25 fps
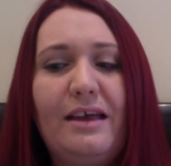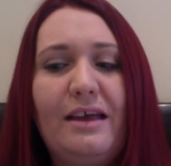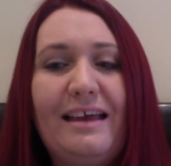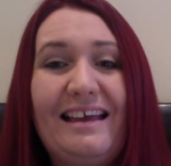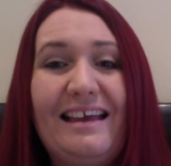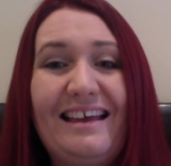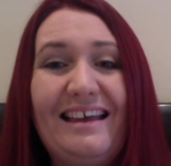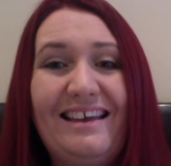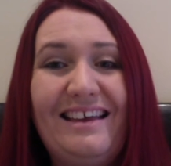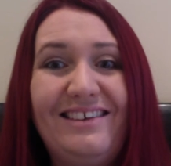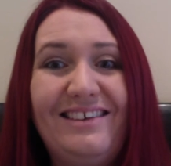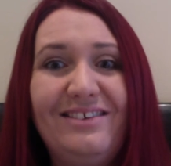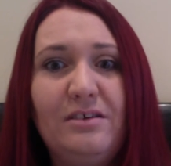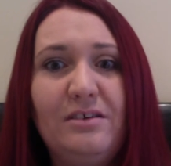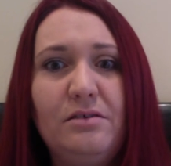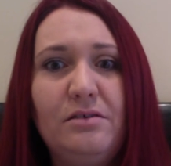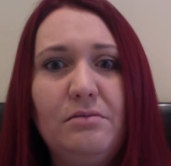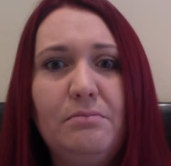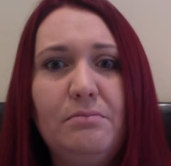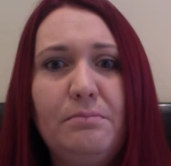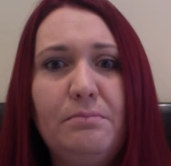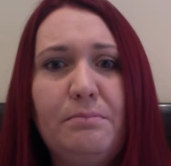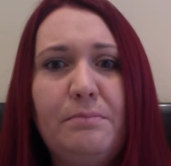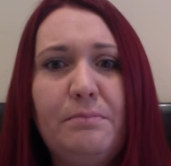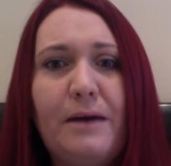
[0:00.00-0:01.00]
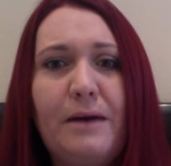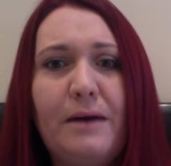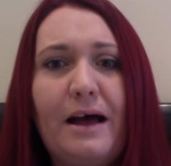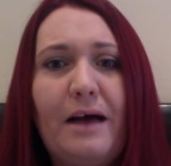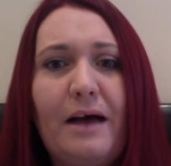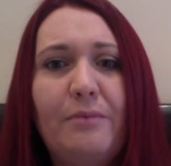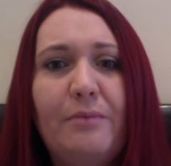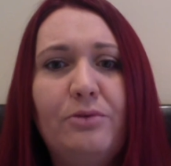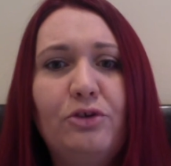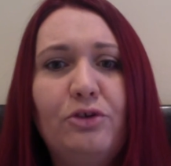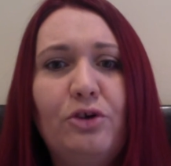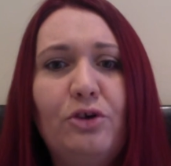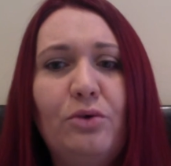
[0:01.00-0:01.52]
isn't
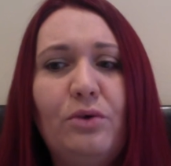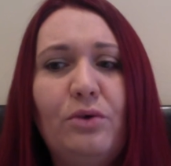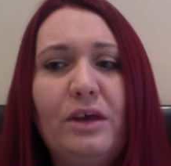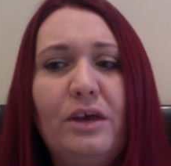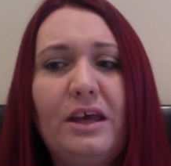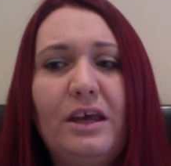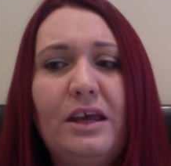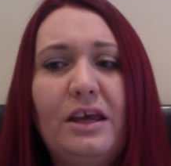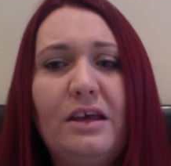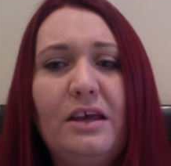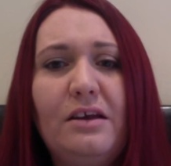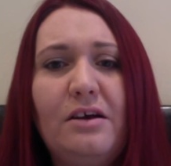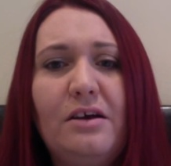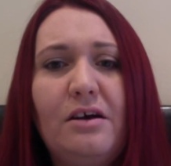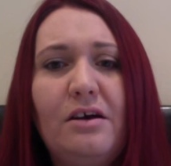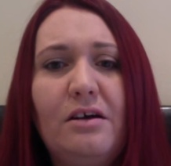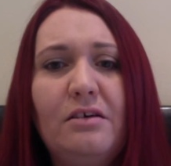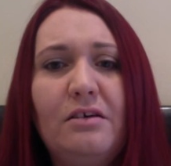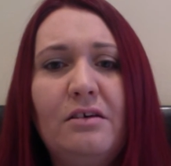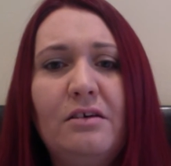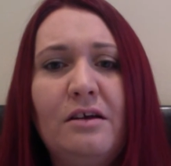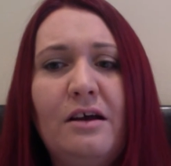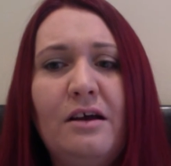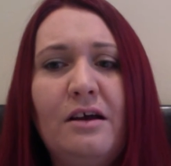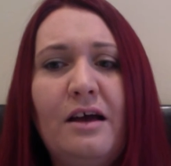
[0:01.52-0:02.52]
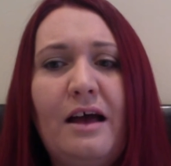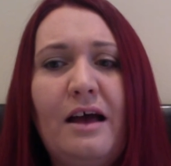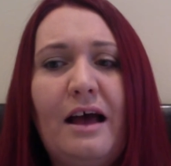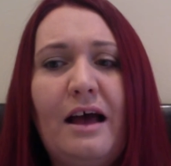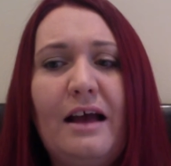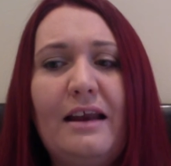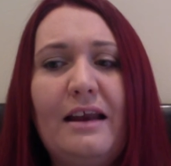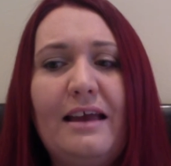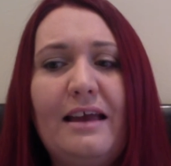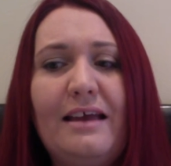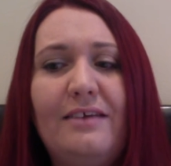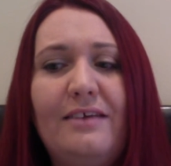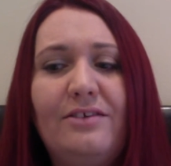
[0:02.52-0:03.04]
perhaps so keen on
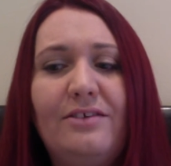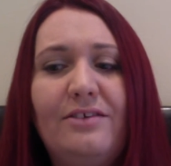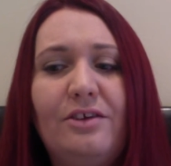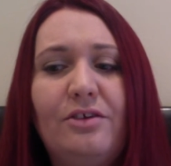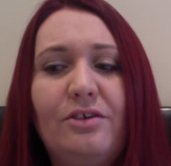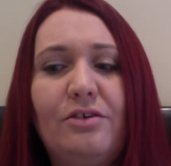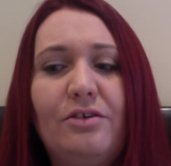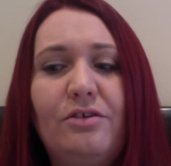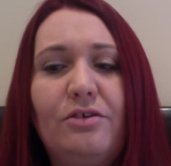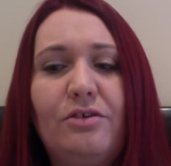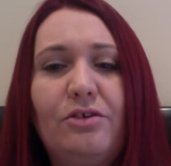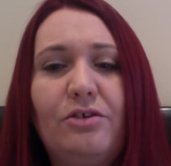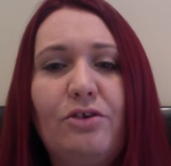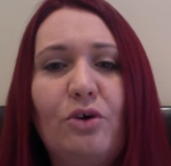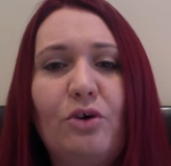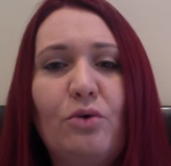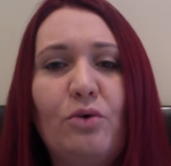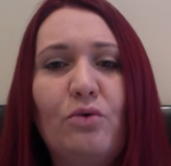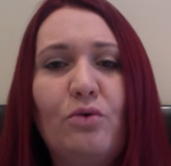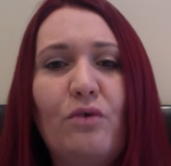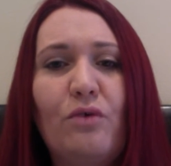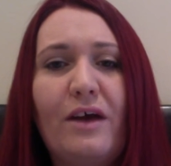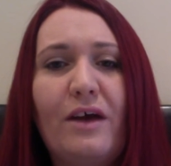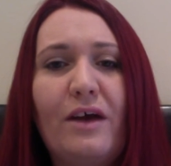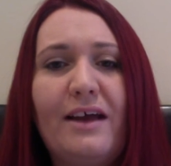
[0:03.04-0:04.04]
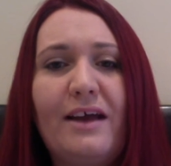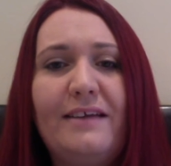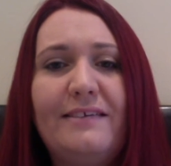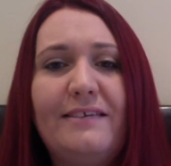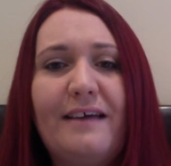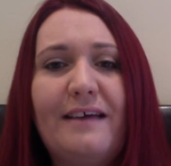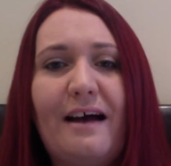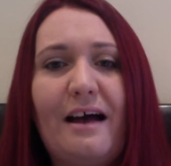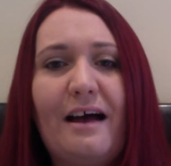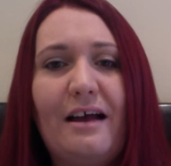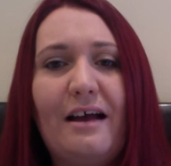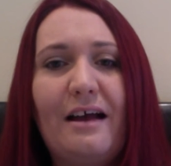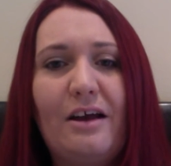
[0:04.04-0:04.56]
and isn't so great
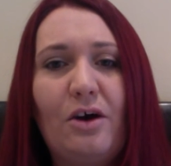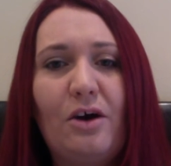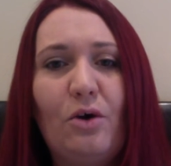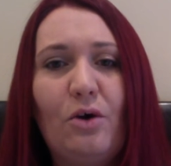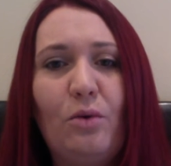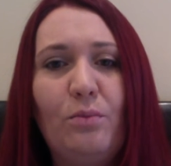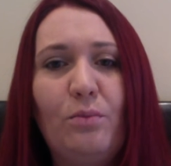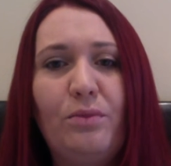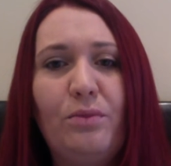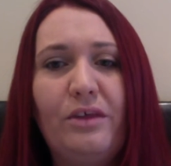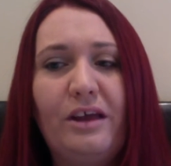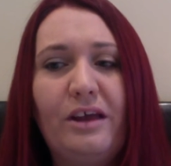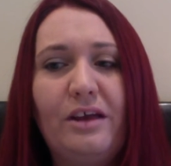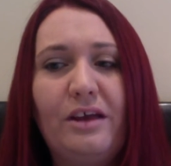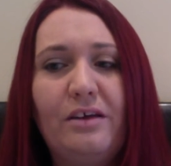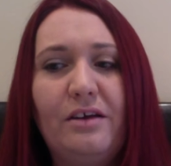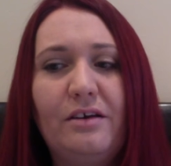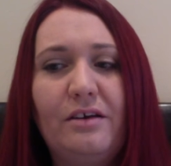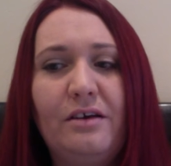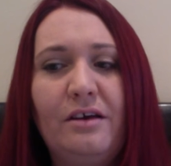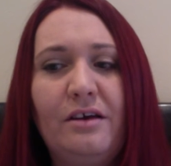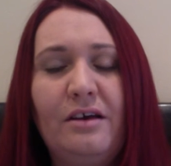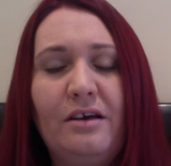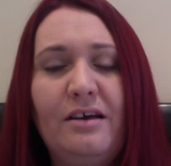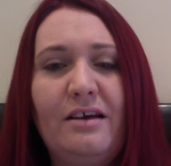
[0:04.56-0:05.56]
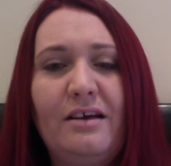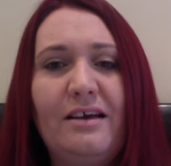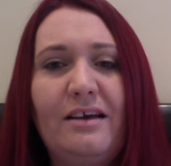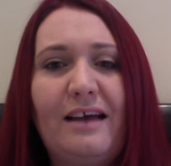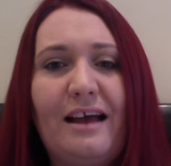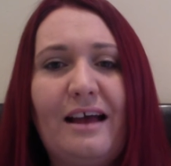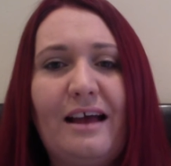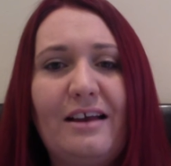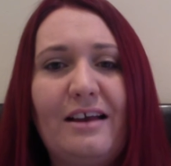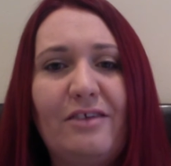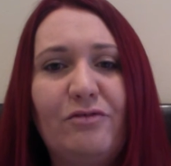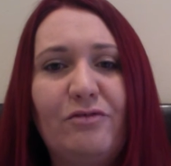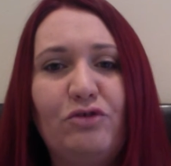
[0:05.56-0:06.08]
at, and I hope they can
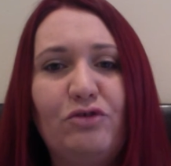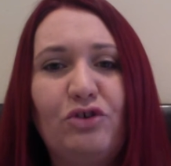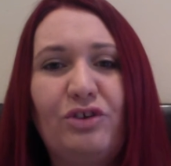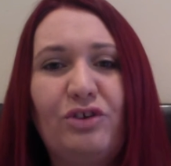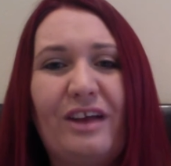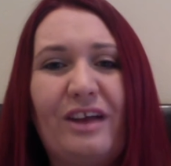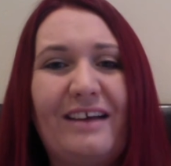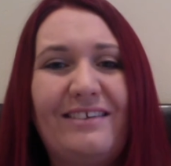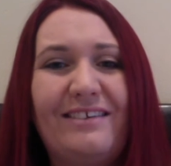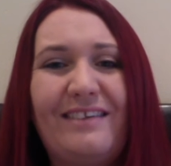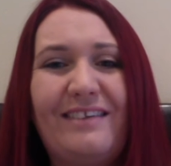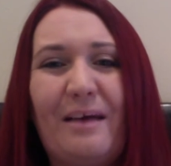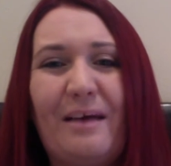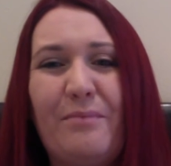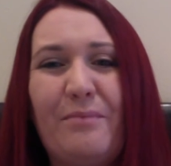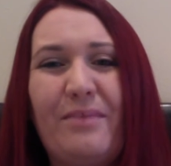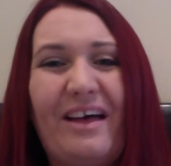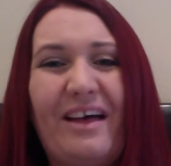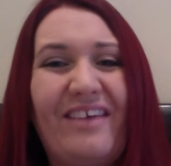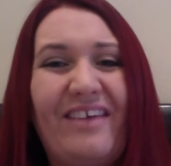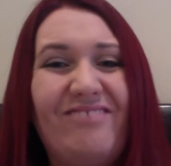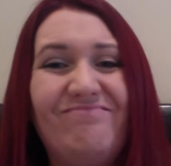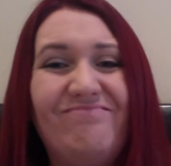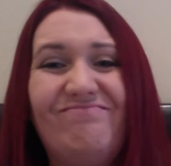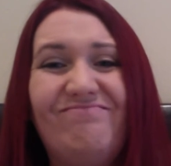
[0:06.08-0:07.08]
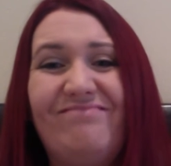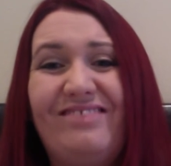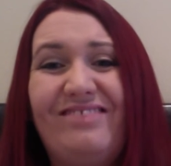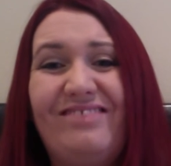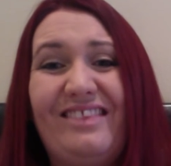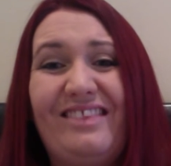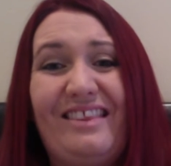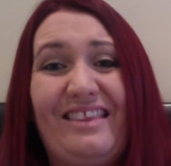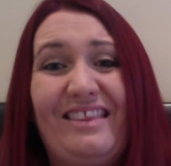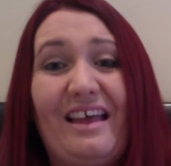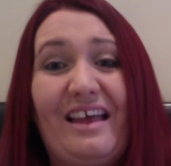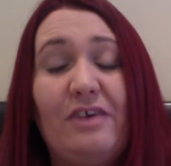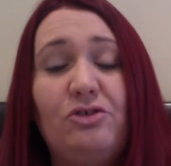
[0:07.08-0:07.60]
kind of just accept that
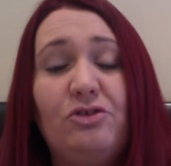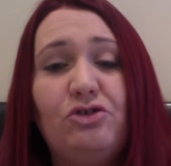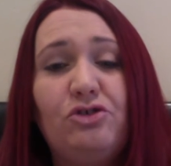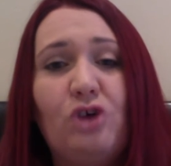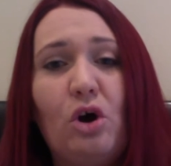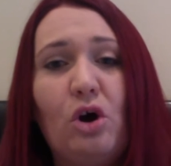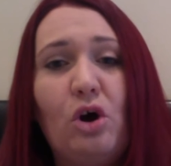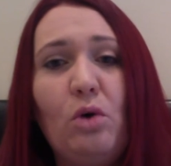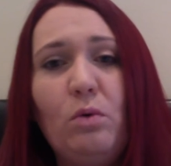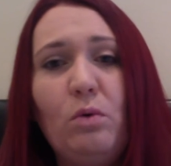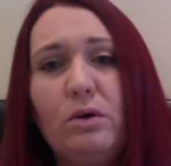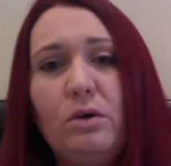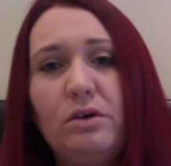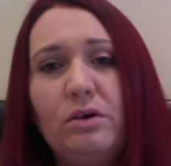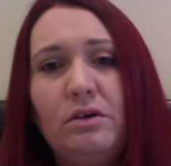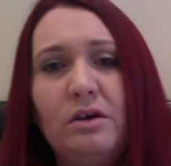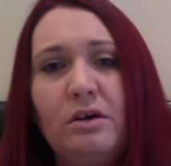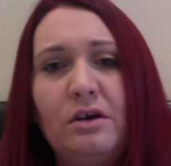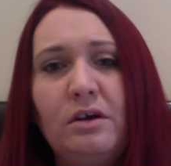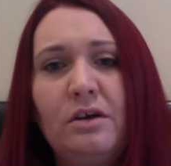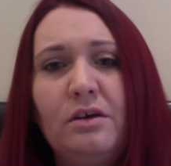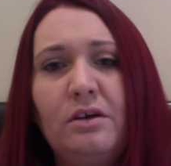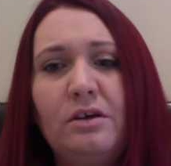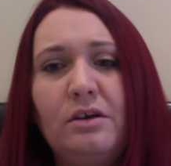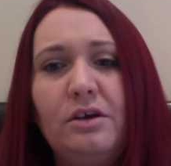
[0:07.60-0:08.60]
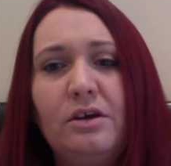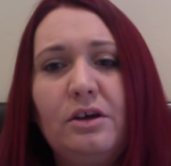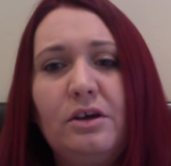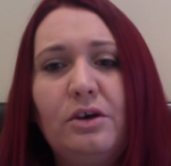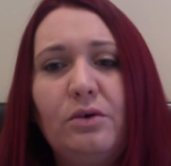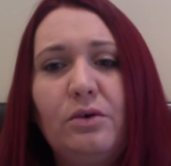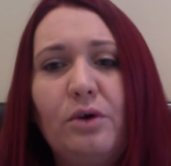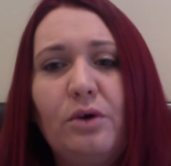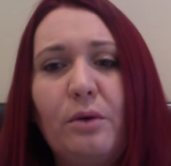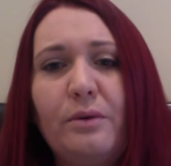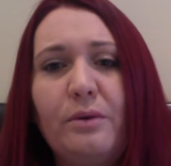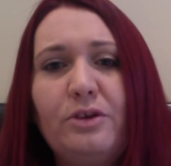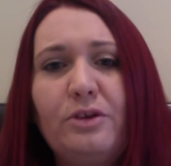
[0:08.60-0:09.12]
that's Joe, and
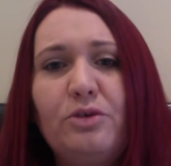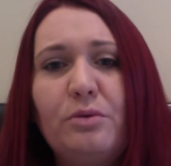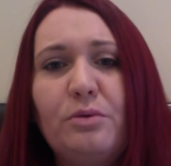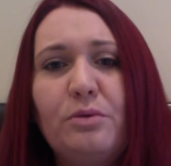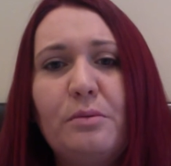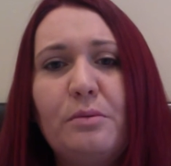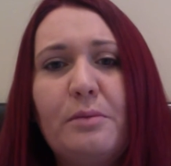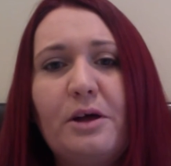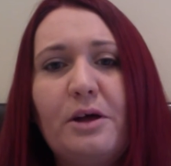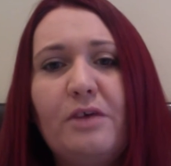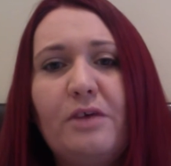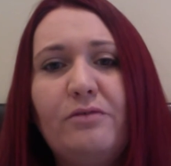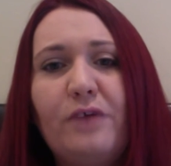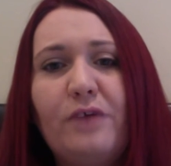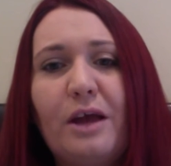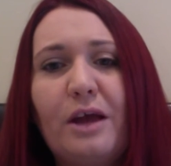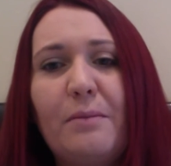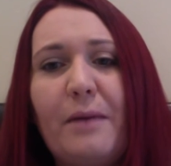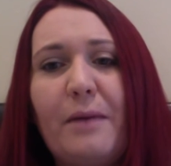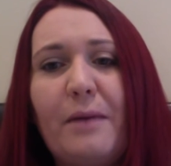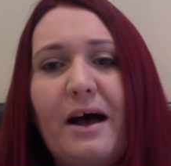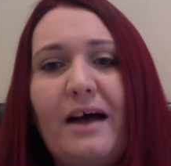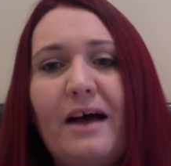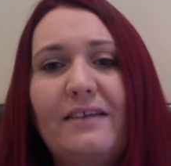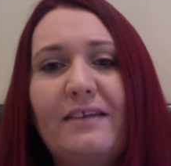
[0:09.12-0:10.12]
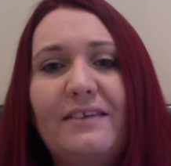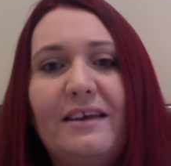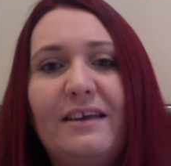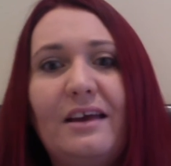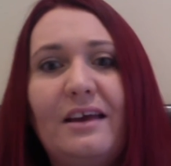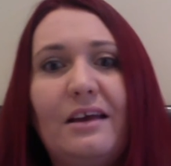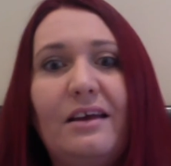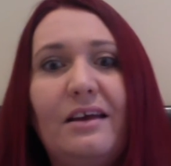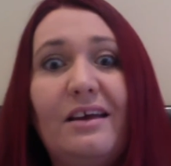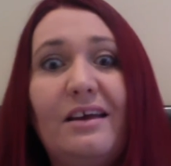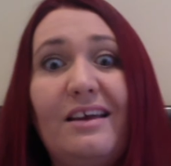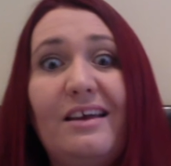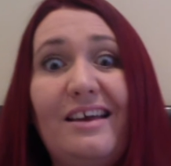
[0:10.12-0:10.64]
going to a birthday
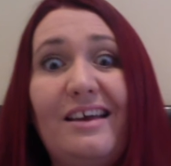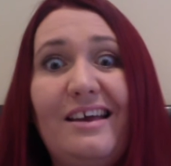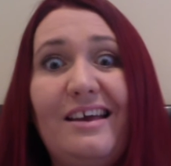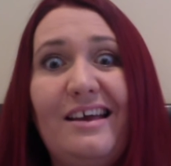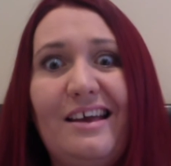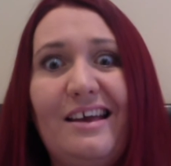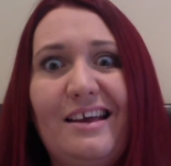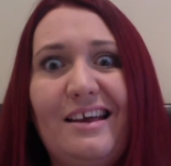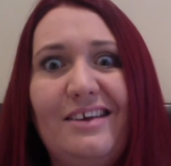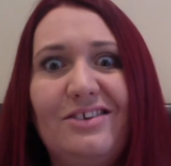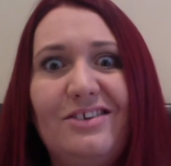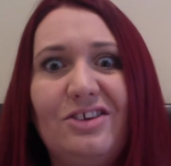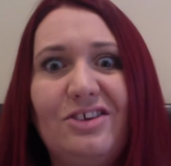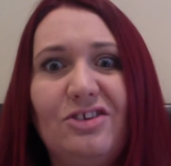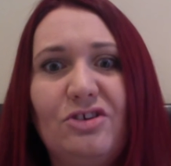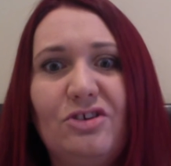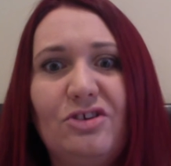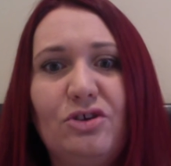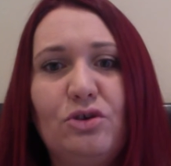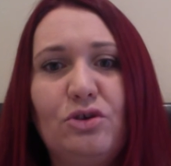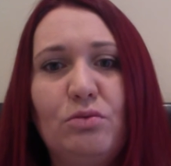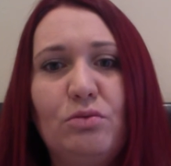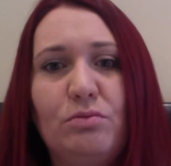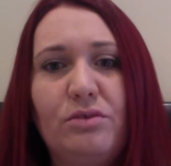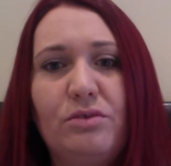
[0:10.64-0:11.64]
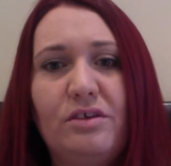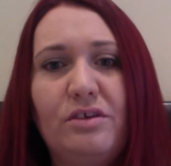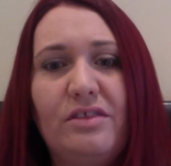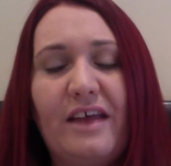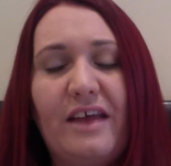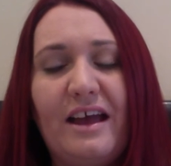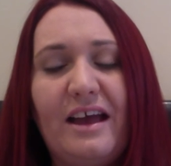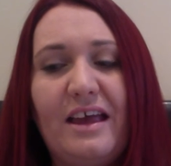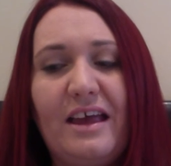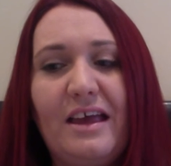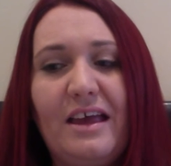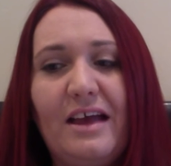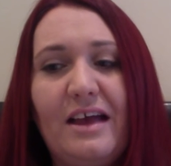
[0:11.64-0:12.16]
party isn't something that
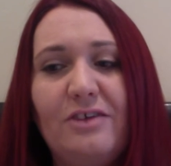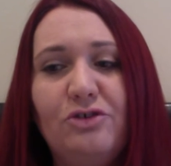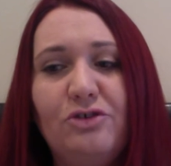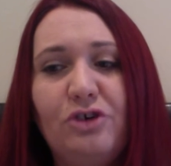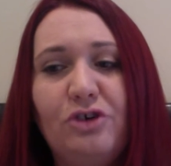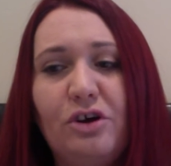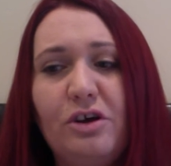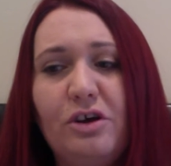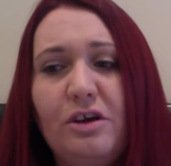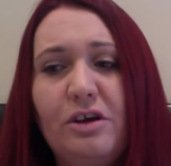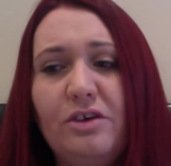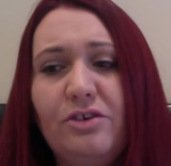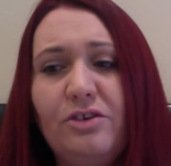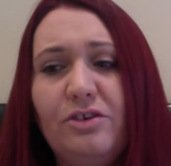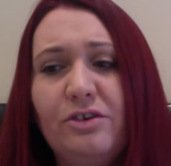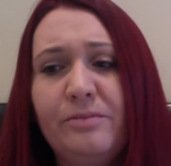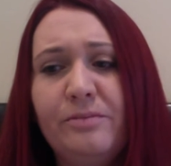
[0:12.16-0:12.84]
he enjoys.